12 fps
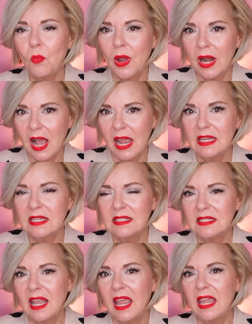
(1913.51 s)
what I can
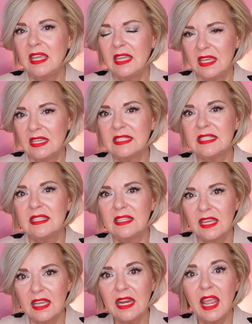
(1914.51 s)
say is
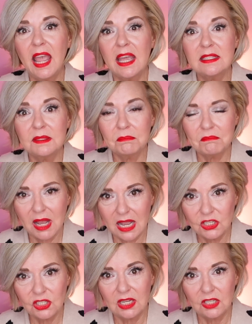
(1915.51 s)
get as
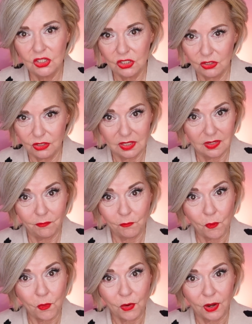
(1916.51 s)
much as you can
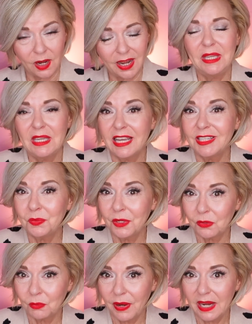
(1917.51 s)
afford because
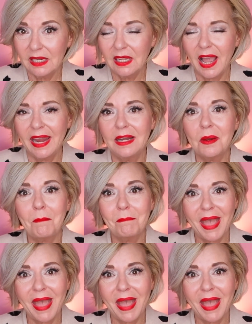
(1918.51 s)
with red light,